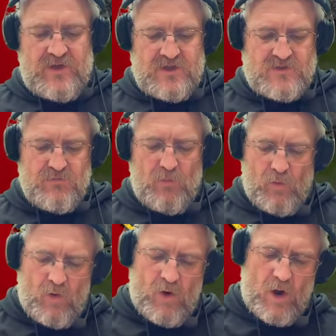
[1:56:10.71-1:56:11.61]
it's
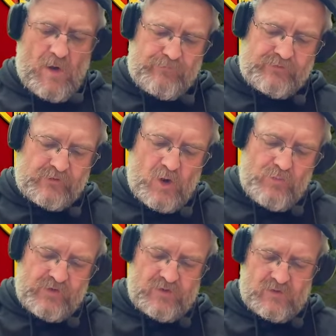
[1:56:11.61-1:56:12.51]
more
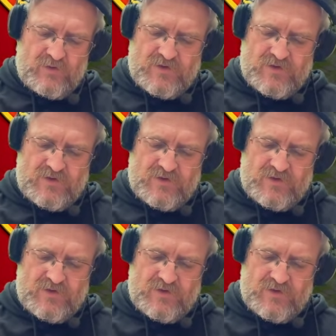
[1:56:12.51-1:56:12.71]
appropriate or